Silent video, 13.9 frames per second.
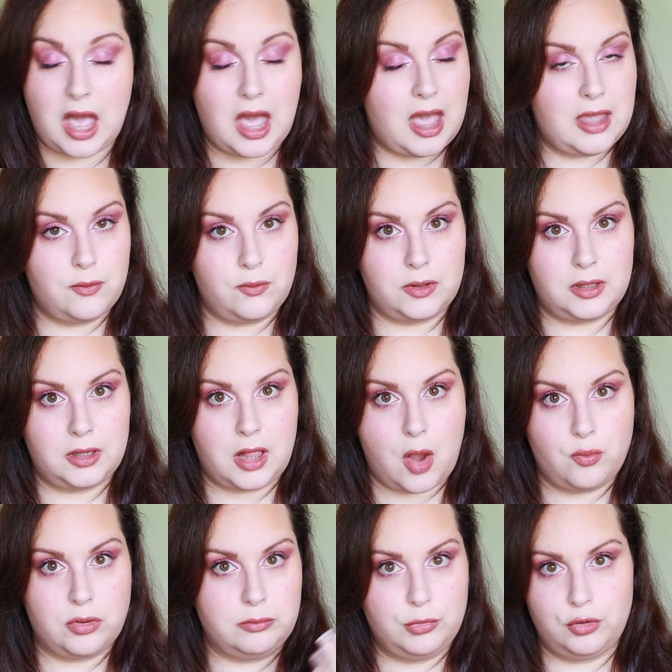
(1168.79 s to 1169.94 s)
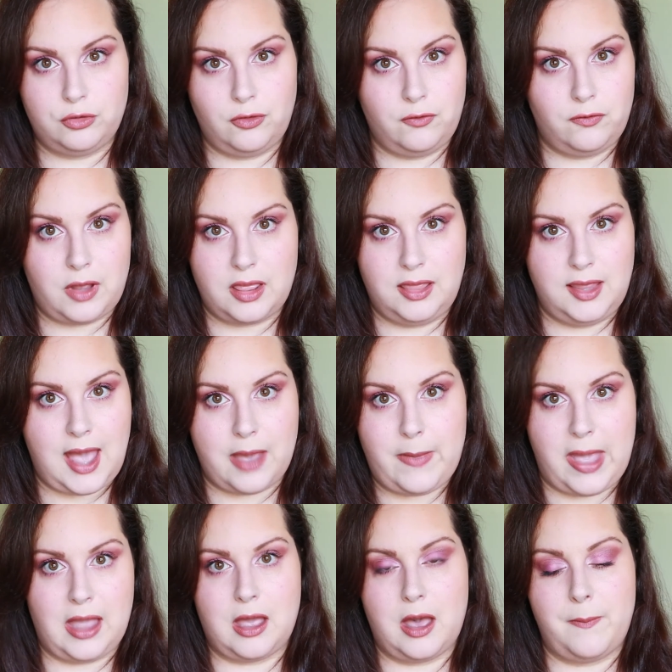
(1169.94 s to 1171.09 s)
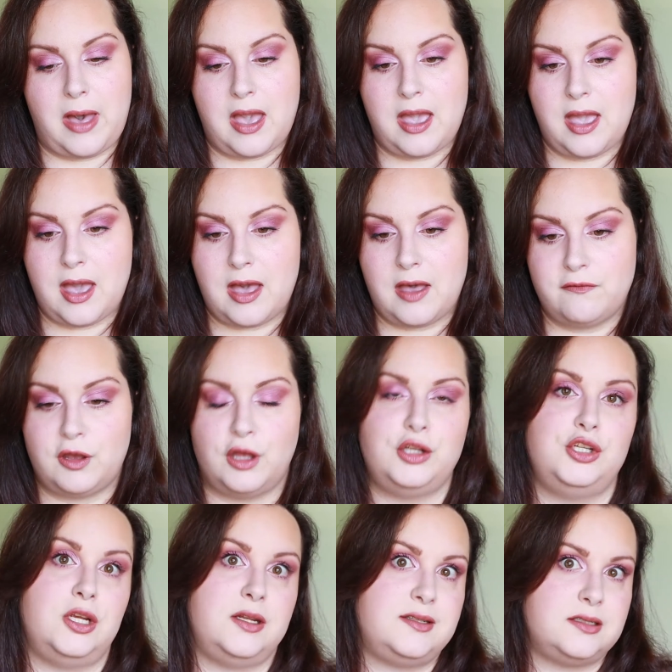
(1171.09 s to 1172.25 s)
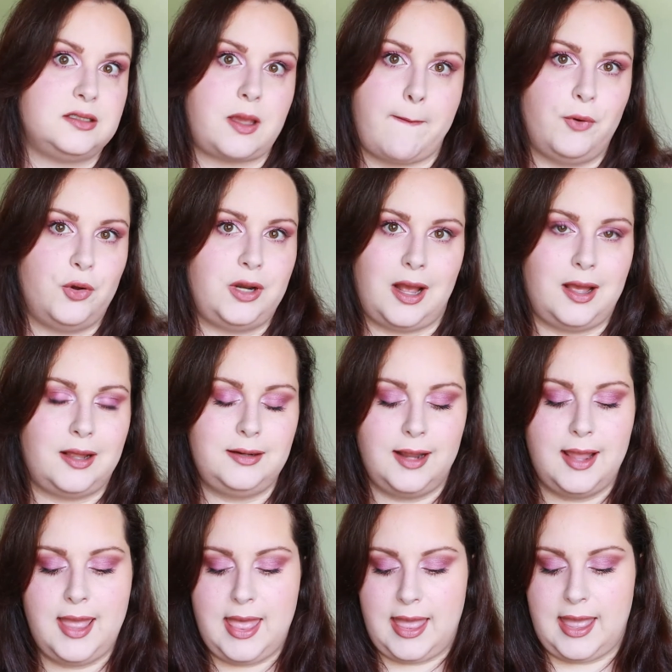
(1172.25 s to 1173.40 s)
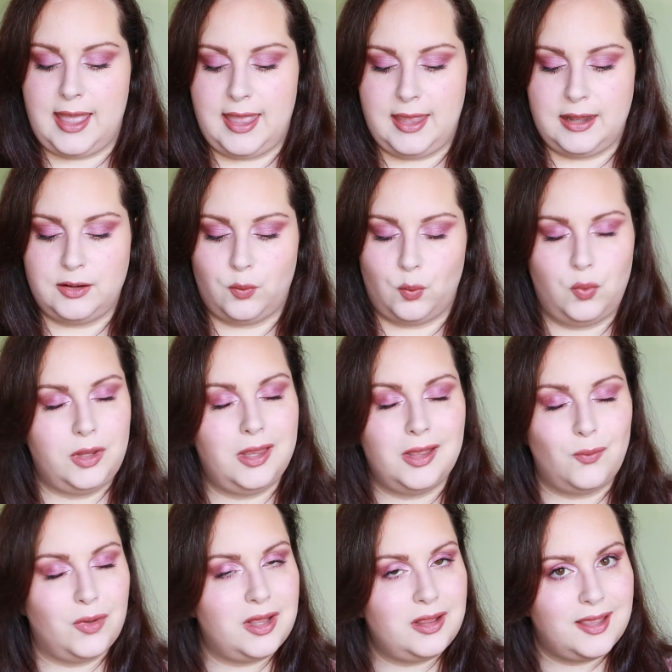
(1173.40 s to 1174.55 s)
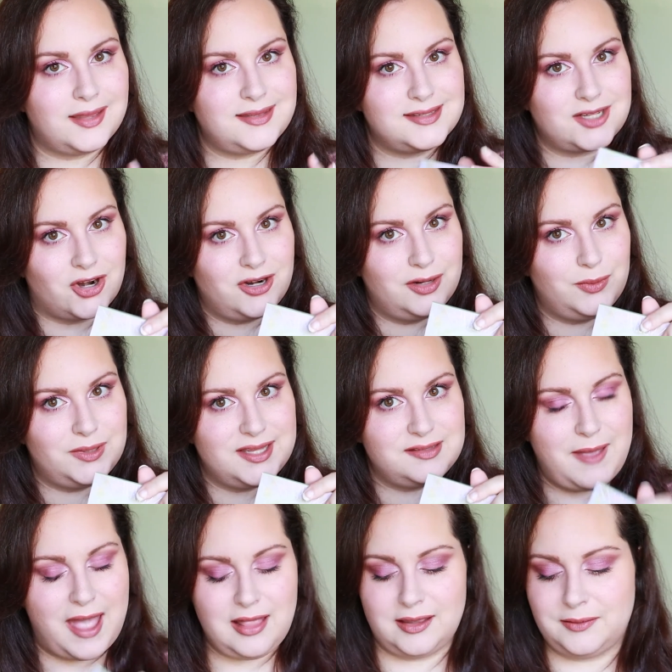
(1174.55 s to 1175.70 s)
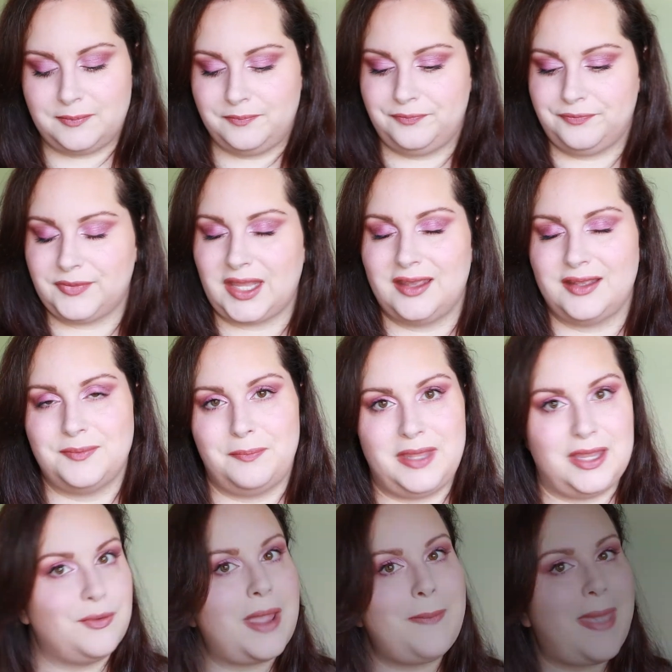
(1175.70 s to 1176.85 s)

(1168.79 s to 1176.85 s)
I will remove the eye makeup I have just put on and we'll get started with this palette. Be right